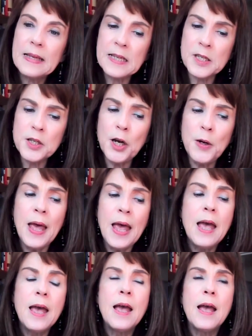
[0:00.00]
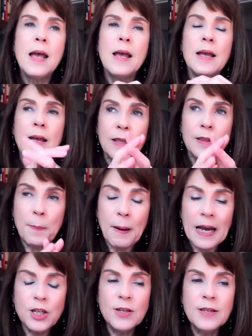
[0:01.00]
So the
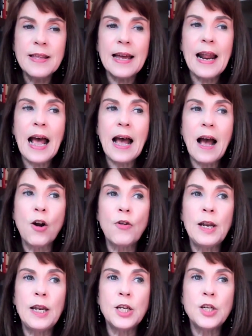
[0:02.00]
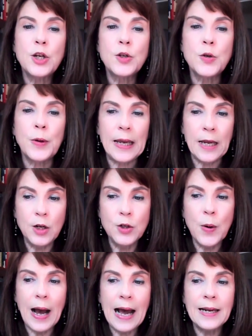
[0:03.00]
patients that are allergic to
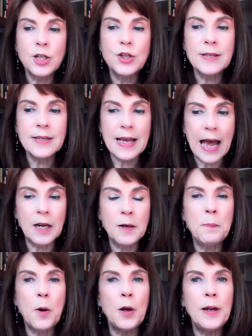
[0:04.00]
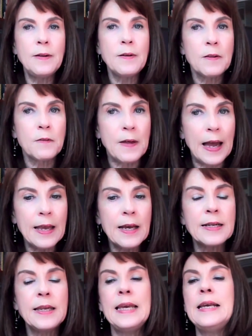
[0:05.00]
indoor allergens and pollen, they
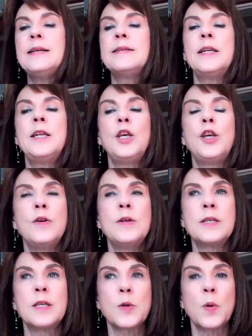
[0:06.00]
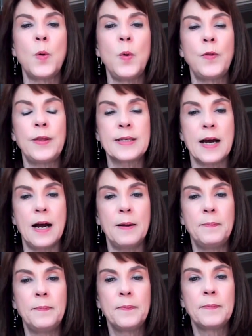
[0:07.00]
can easily use this all the
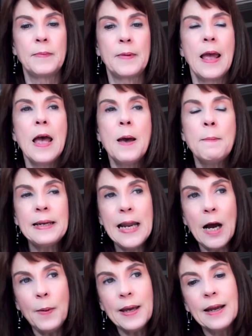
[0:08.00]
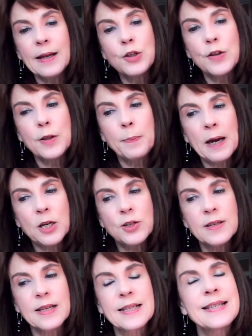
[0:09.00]
time. But now we get to the
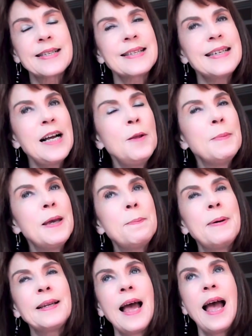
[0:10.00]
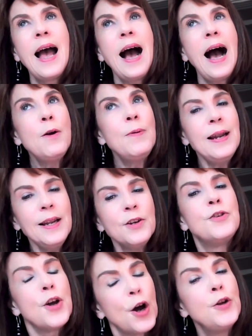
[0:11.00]
patients that tell me, but I
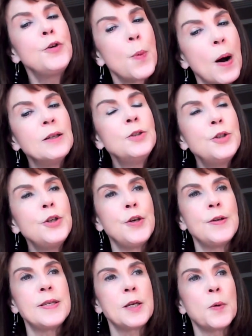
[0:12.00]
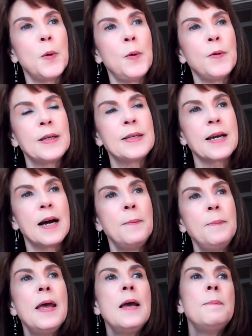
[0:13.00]
really don't want to use it all the
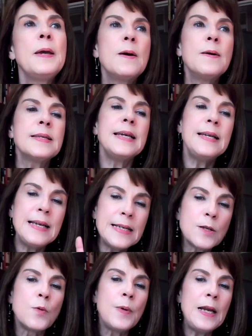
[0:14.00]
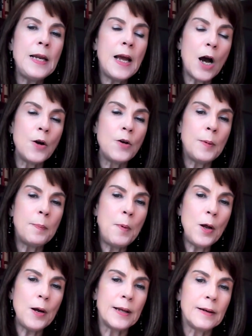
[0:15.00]
time because it is really only
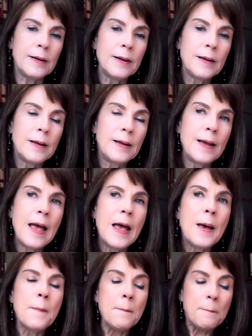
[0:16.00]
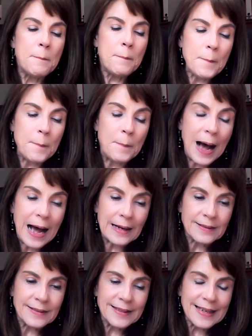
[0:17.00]
pollen.
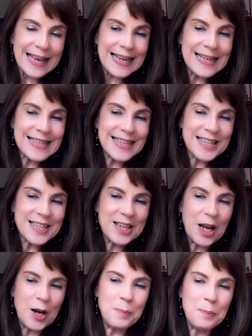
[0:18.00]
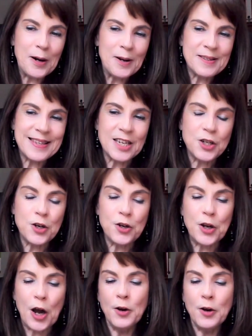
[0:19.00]
But it's a slow process. You
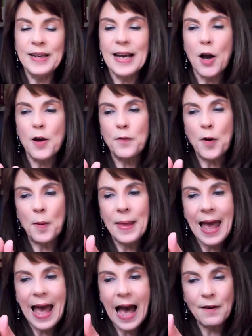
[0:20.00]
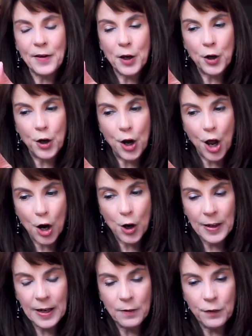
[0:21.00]
don't go from having no
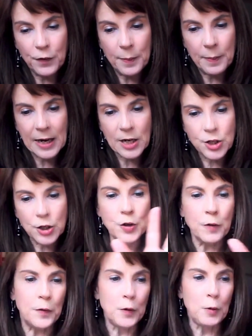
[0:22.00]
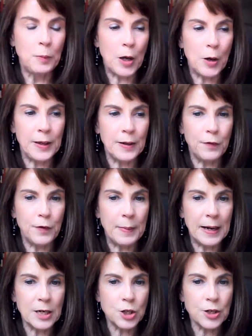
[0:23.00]
inflammation to full-blown
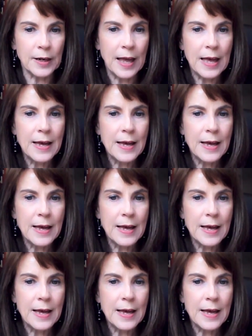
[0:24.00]
inflammation.